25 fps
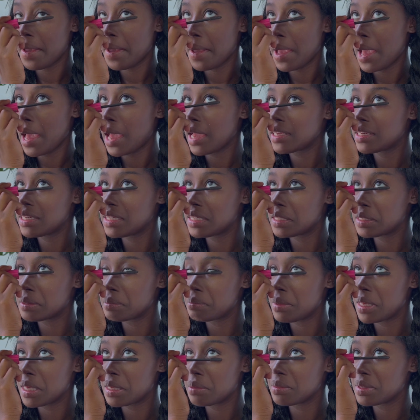I just
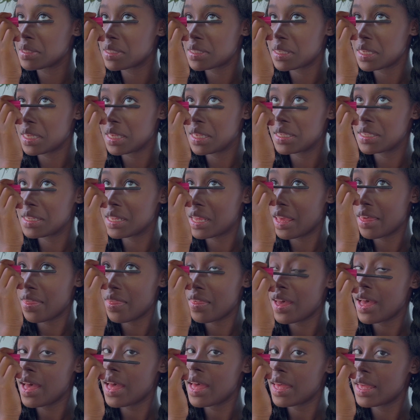make mistakes like
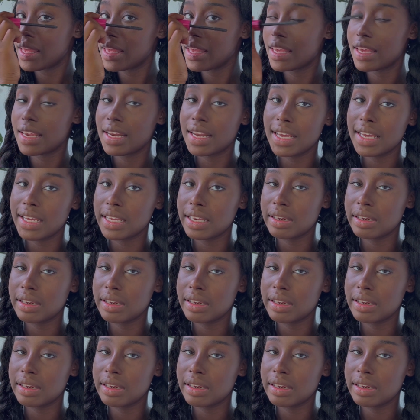that and I